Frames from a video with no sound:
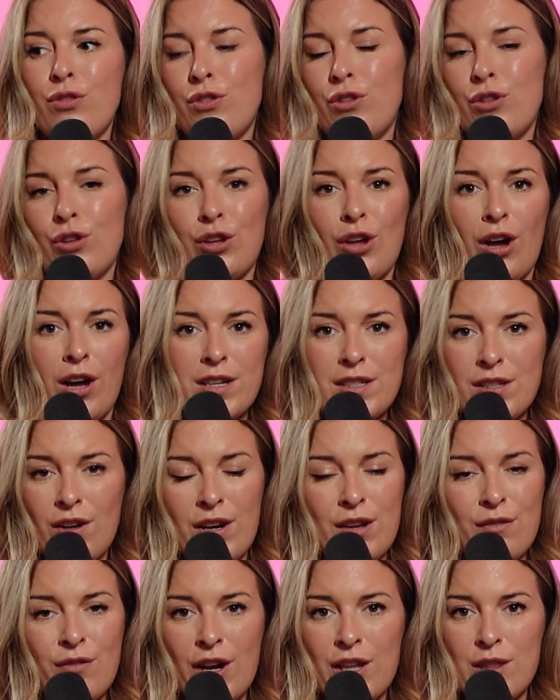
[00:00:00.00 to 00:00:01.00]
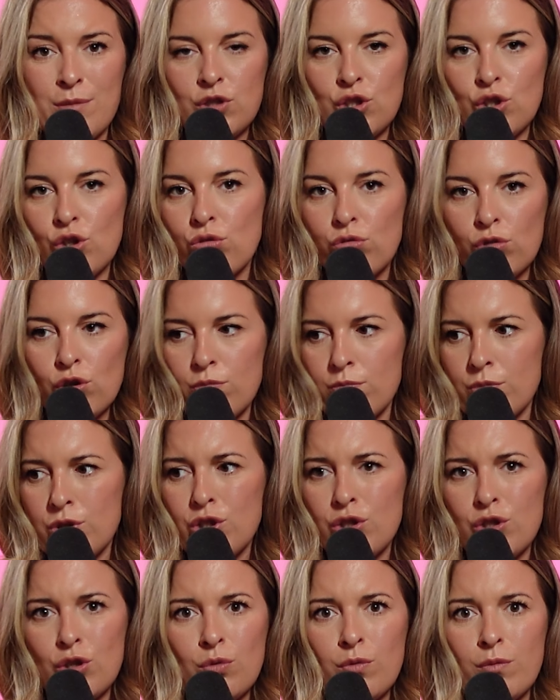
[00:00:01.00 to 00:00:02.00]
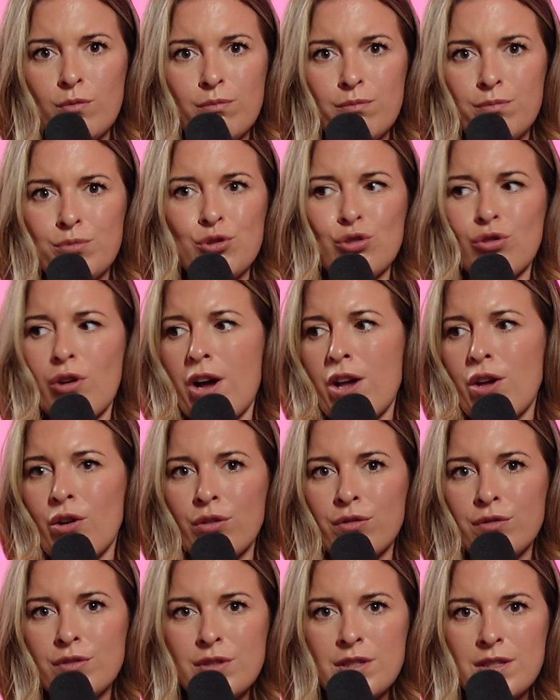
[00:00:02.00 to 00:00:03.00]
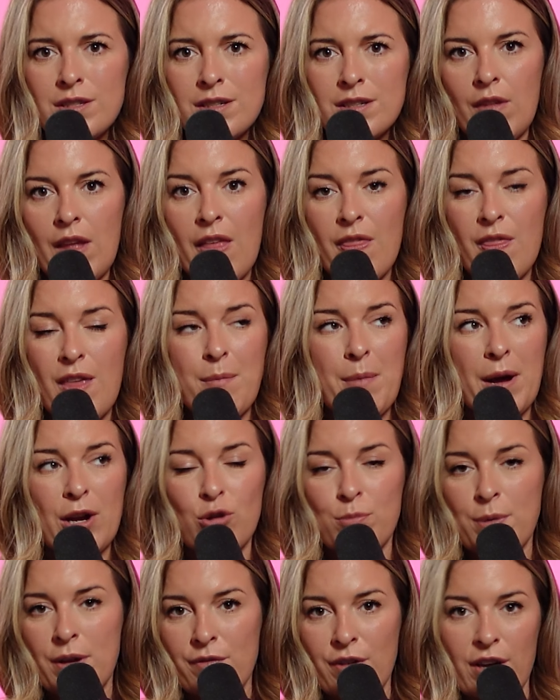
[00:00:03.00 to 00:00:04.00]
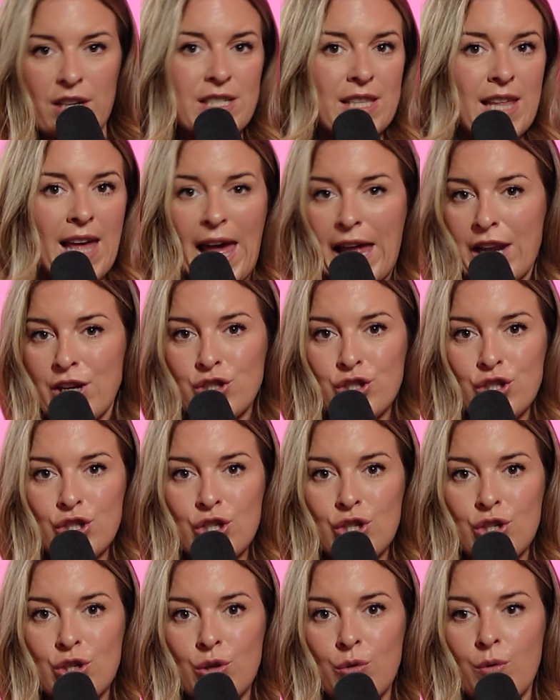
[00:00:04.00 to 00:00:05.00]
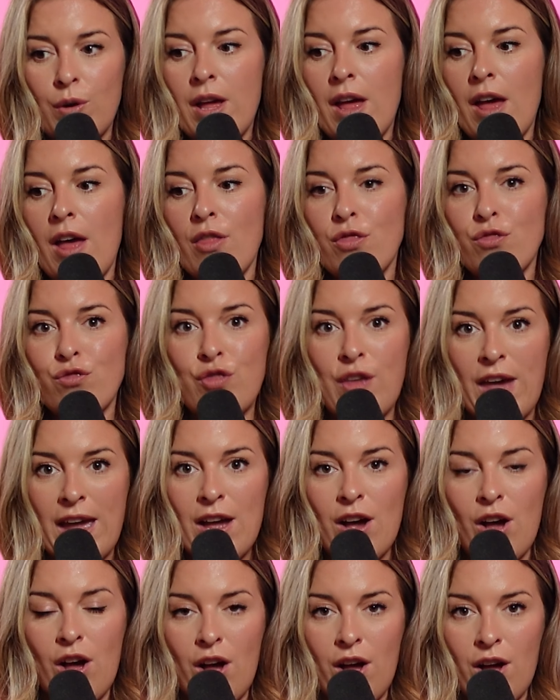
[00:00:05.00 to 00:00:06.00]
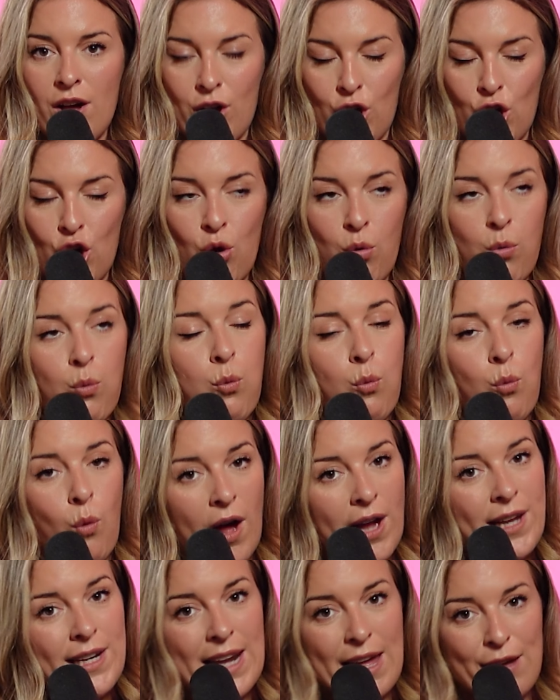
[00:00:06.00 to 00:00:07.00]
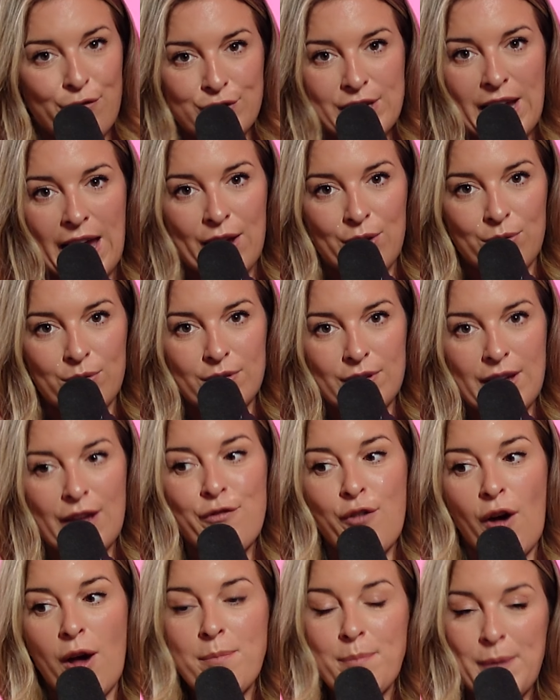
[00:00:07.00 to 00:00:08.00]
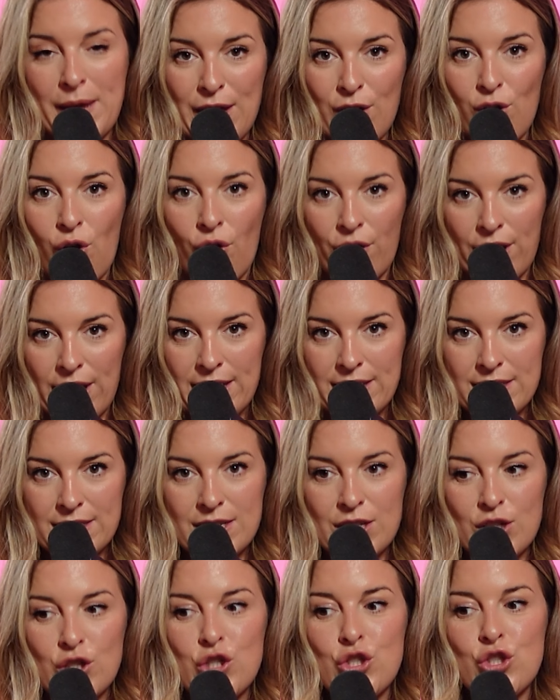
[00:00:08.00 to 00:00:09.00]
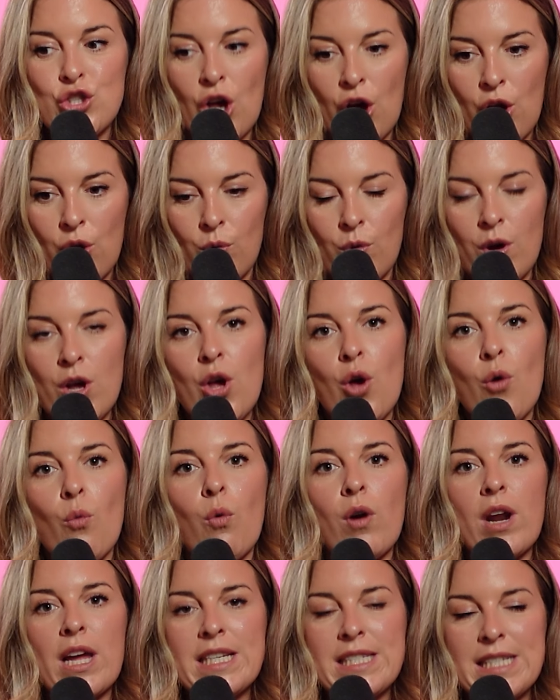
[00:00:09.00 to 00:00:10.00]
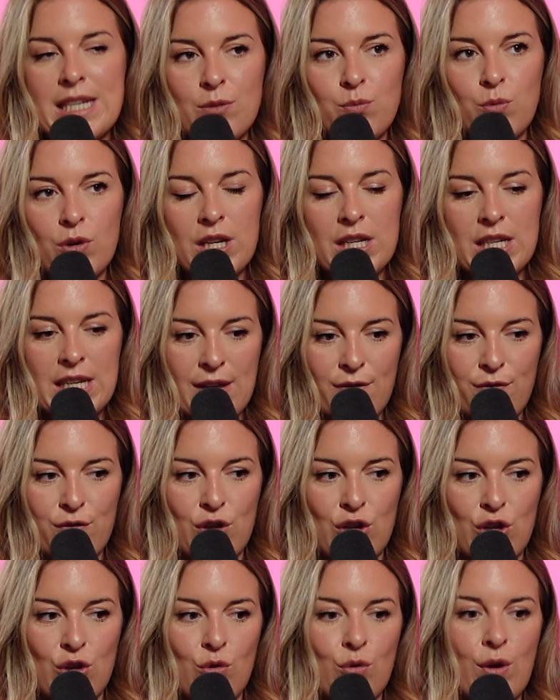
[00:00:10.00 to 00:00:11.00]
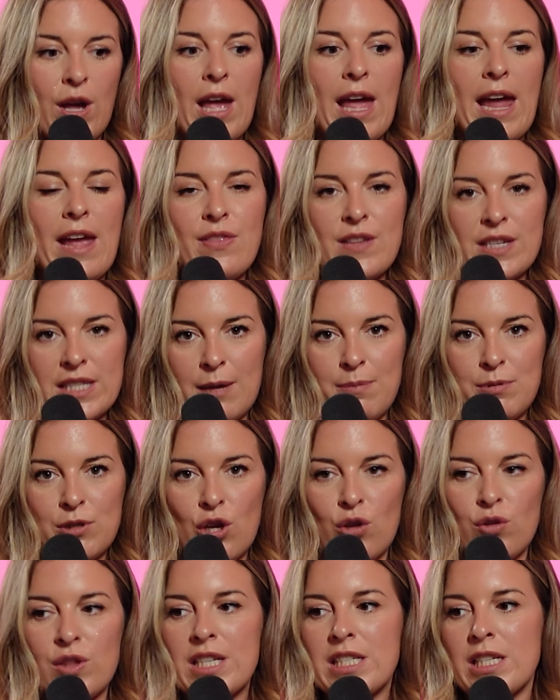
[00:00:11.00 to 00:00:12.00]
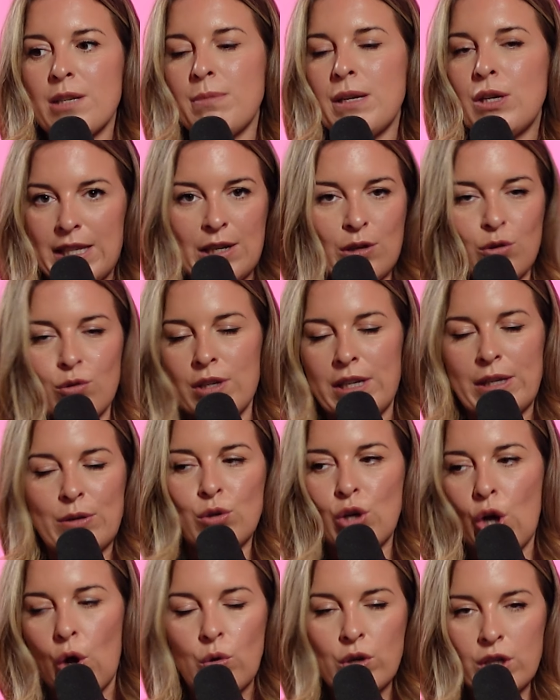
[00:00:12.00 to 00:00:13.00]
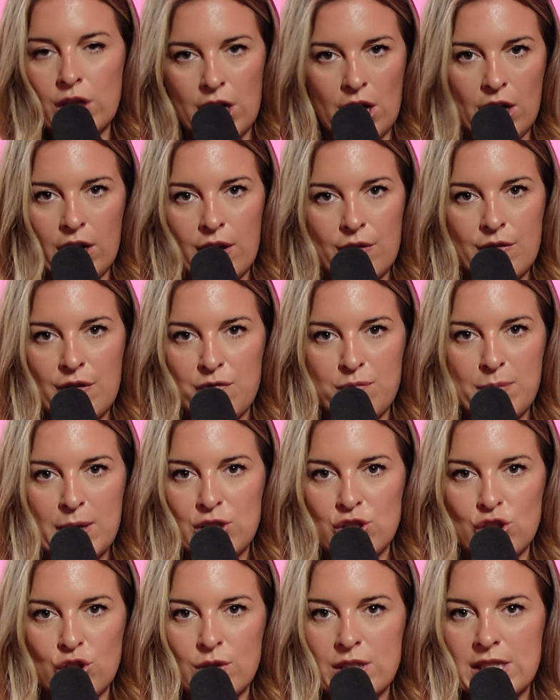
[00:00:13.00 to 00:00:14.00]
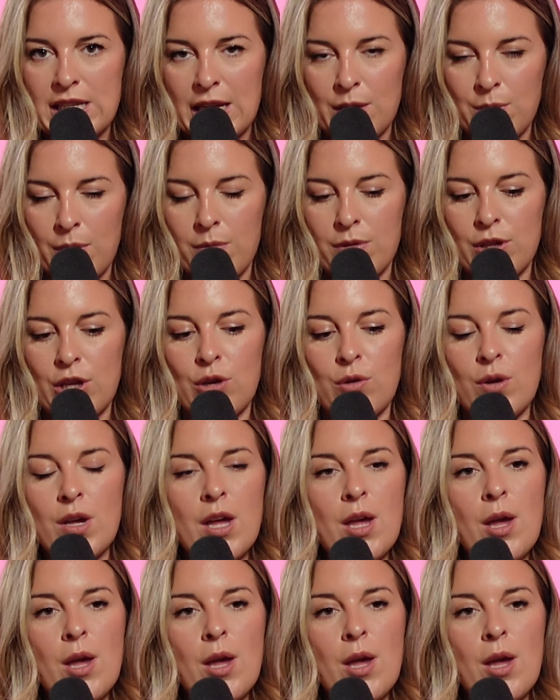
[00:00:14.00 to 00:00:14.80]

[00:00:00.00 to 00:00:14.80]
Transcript: The guys aren't inviting them to groom suit try-ons. They might not be invited to the hen do. They are quite left out, if I'm being honest. So what I did want to give you in this episode, this can be the little golden nugget of information that you can take away with you.